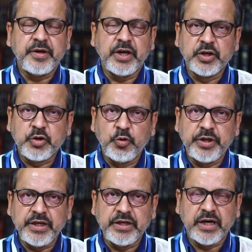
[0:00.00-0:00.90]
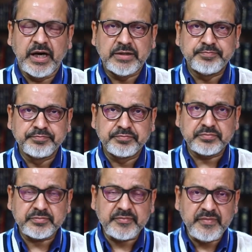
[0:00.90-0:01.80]
including
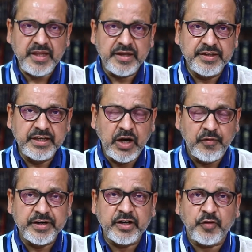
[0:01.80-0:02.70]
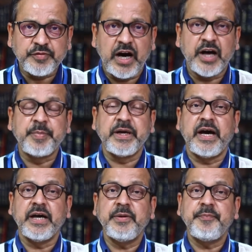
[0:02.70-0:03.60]
the Governor of the
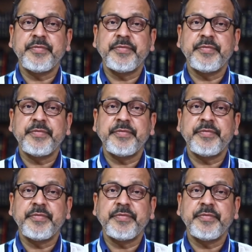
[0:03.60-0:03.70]
RBI,